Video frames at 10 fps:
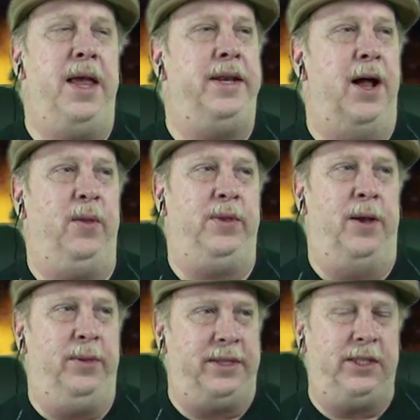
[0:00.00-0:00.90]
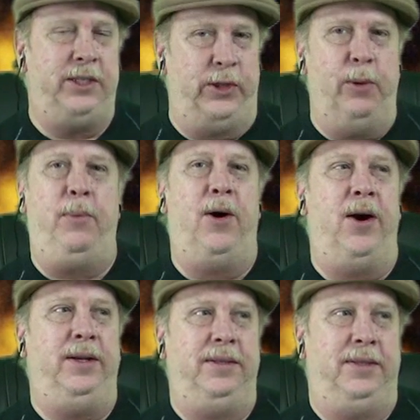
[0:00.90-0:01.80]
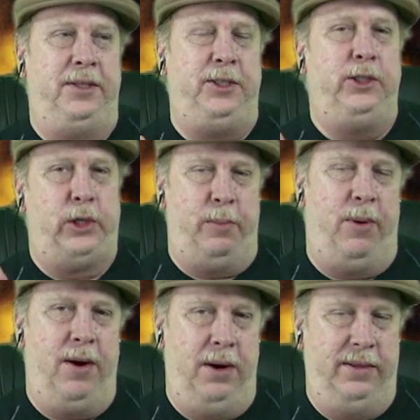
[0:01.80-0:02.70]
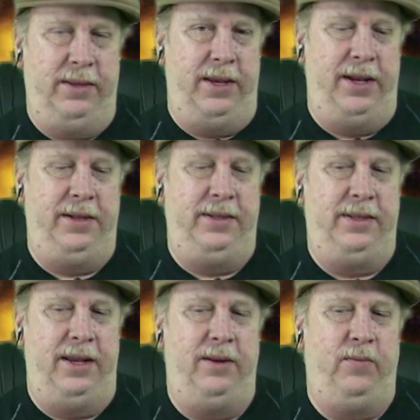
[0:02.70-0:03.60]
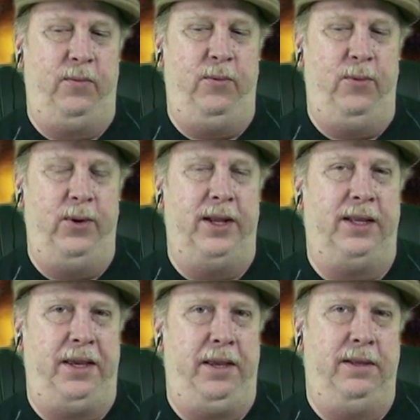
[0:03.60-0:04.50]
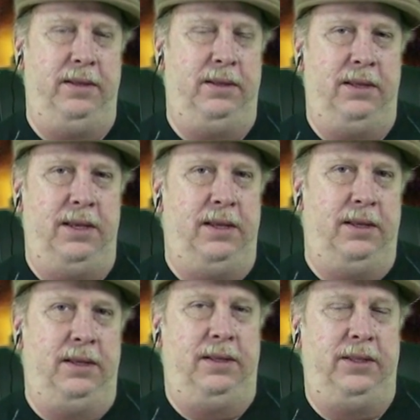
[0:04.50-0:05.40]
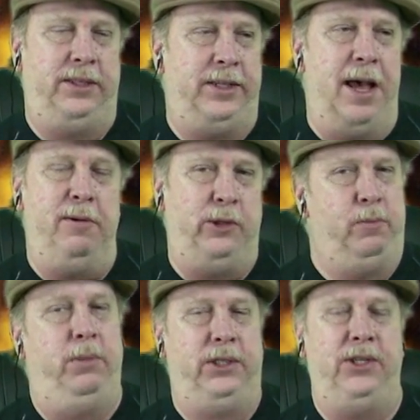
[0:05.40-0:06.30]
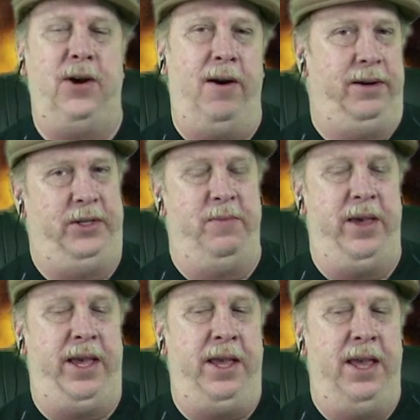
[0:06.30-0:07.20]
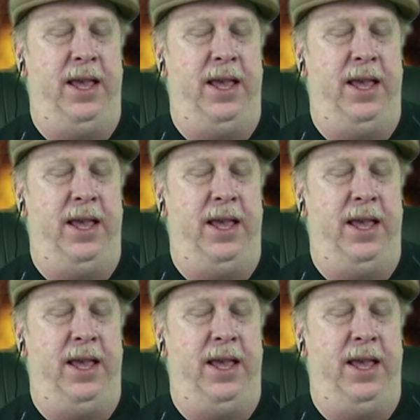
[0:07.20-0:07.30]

Now this is the part. This is the part that really sounds bizarre to me,